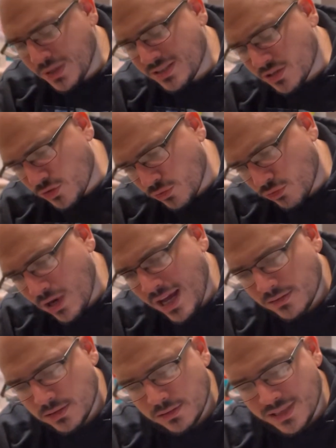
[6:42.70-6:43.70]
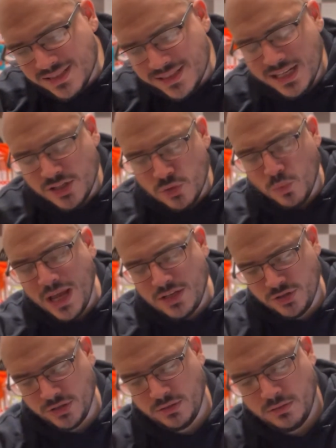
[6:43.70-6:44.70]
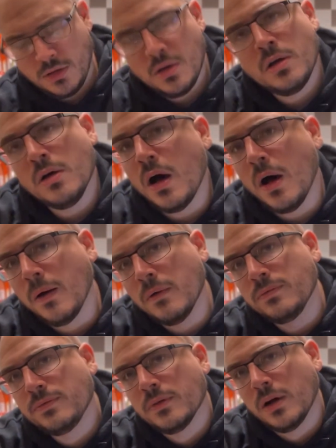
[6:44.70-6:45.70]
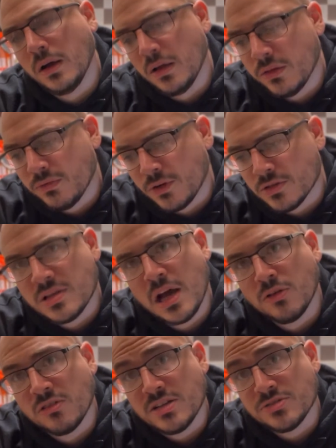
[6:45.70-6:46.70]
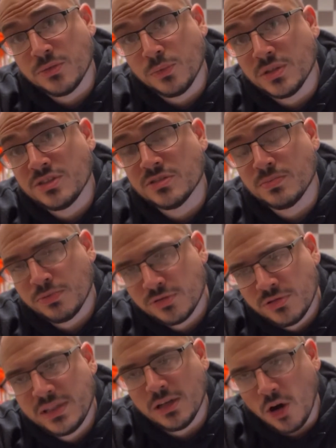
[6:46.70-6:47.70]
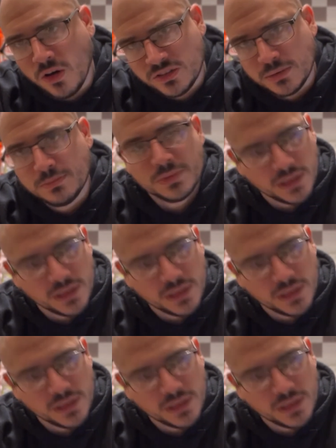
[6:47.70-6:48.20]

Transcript: is a direct continuation of uh, the first Hellraiser, which is pretty awesome.